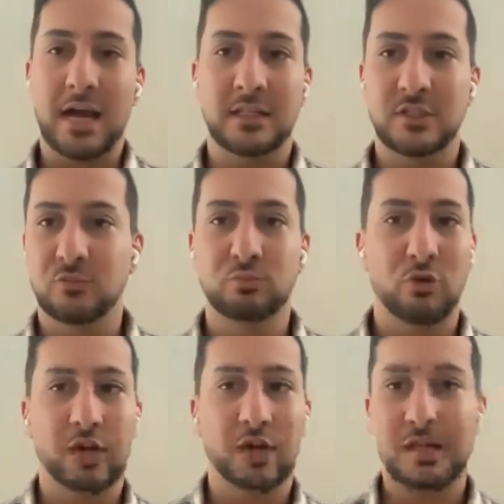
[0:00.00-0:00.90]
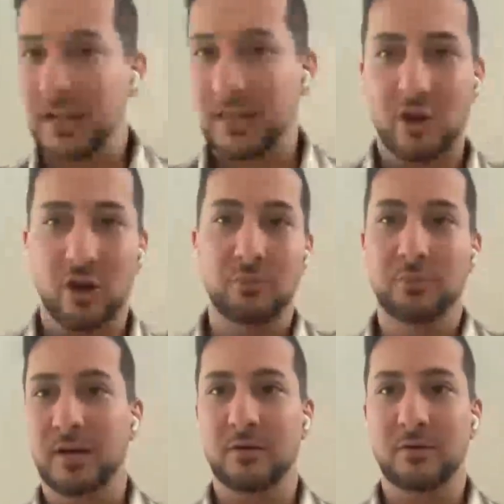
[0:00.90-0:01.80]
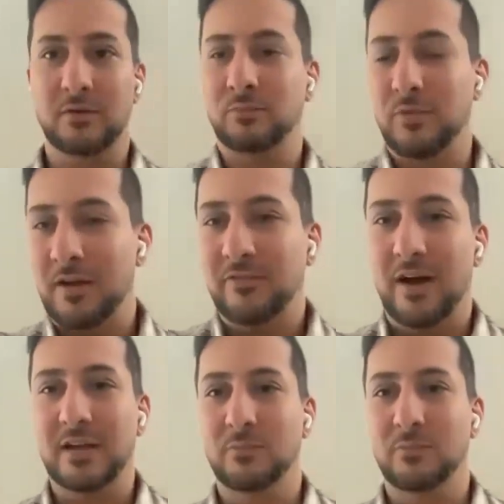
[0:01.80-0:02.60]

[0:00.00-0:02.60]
So I book a therapist.